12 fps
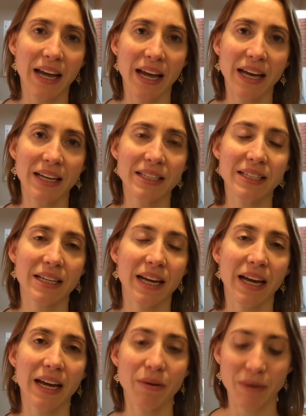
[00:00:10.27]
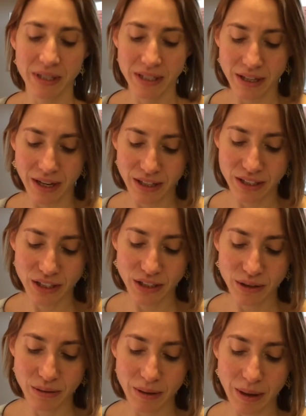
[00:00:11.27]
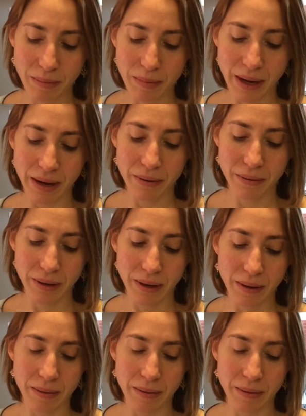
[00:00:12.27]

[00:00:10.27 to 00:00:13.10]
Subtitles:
And today I want to talk to you about